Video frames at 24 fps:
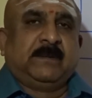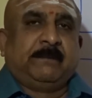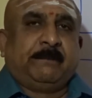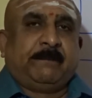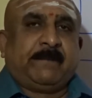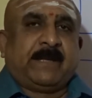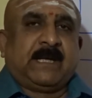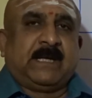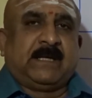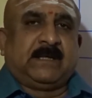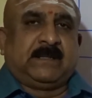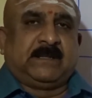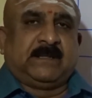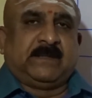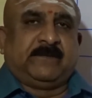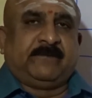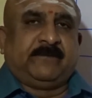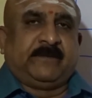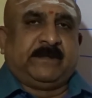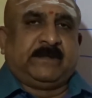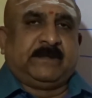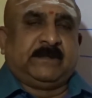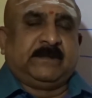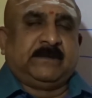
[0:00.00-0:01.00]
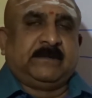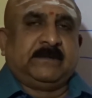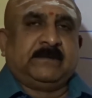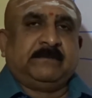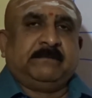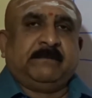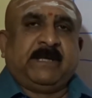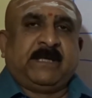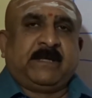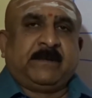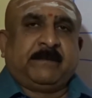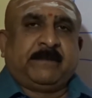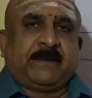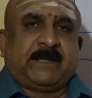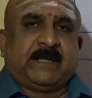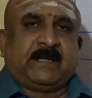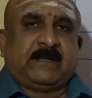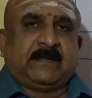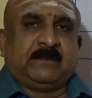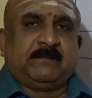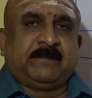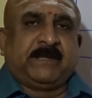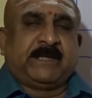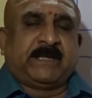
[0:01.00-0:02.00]
part of it, better
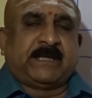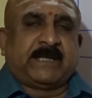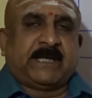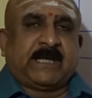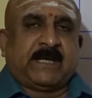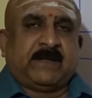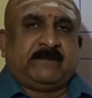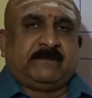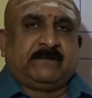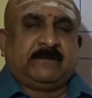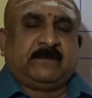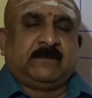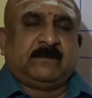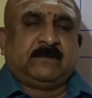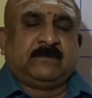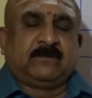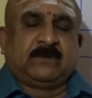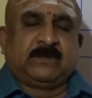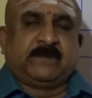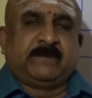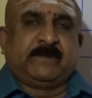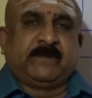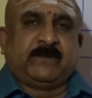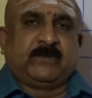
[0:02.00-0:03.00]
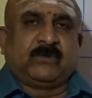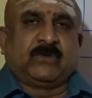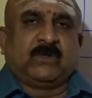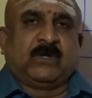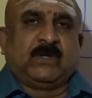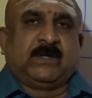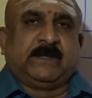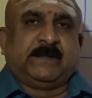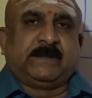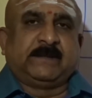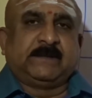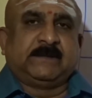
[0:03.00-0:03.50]
half, whatever you call it.